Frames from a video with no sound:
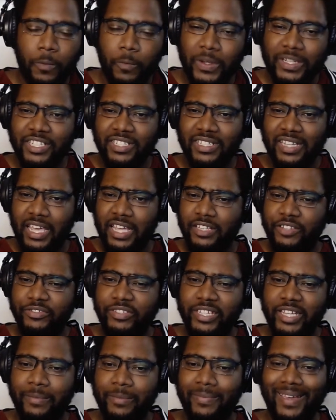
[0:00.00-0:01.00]
which is
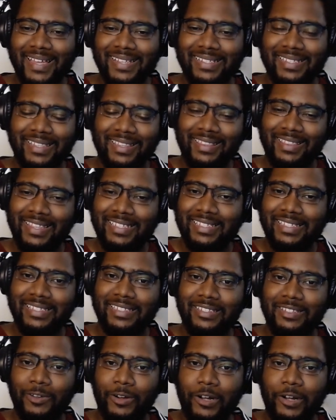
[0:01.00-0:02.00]
interesting because this
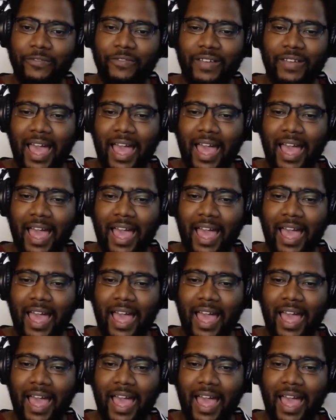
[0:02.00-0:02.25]
is sort of